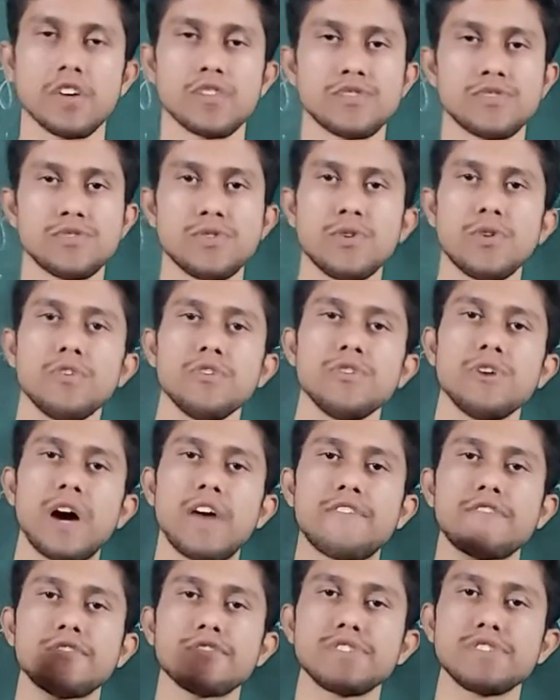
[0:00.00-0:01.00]
So you
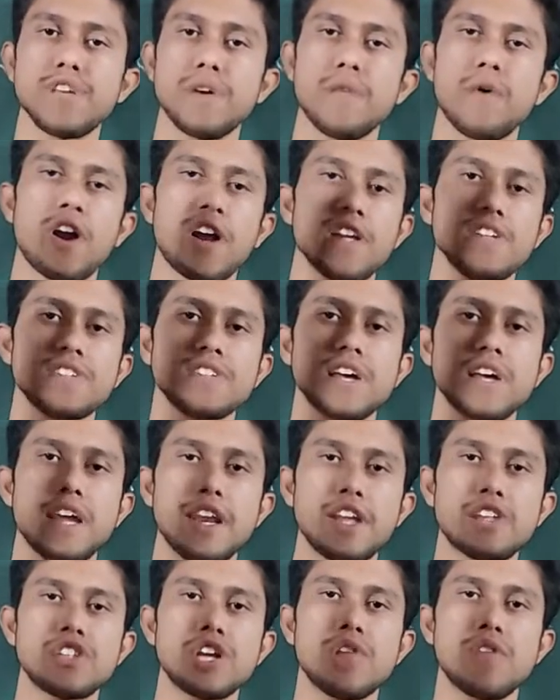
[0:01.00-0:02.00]
have to see what is the
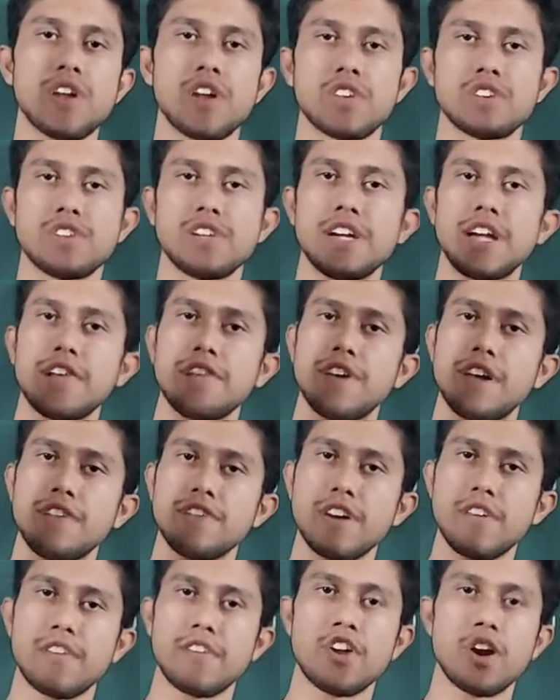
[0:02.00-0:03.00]
initial velocity when
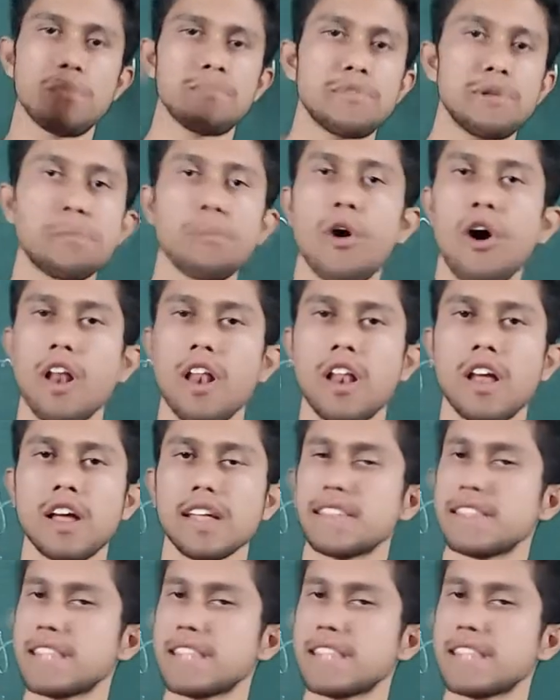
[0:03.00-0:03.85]
we have dropped the ball.